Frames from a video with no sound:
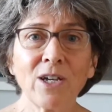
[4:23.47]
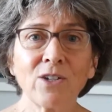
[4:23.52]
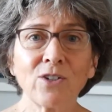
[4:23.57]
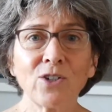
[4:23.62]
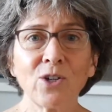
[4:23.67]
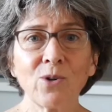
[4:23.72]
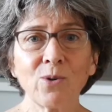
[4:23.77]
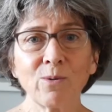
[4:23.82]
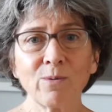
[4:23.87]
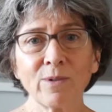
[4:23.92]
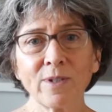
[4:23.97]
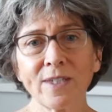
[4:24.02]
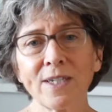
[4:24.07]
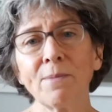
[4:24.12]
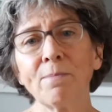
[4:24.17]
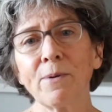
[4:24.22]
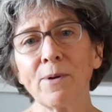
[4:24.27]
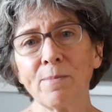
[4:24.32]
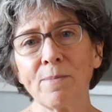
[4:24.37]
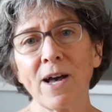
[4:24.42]
So
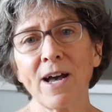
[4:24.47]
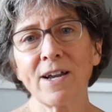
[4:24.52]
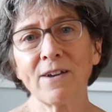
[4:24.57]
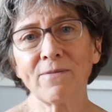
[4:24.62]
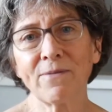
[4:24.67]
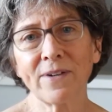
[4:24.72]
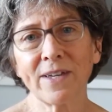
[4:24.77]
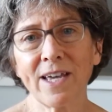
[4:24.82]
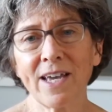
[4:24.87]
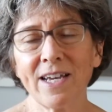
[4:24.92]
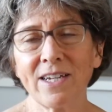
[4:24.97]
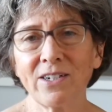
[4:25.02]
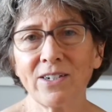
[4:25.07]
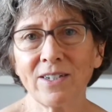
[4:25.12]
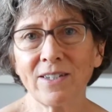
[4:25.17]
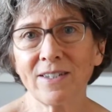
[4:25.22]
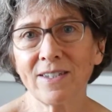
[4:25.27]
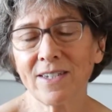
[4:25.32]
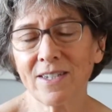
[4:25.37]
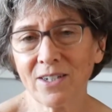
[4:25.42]
simple
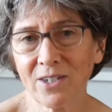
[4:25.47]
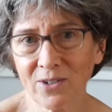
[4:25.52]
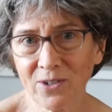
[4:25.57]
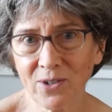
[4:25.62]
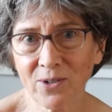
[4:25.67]
modifications in your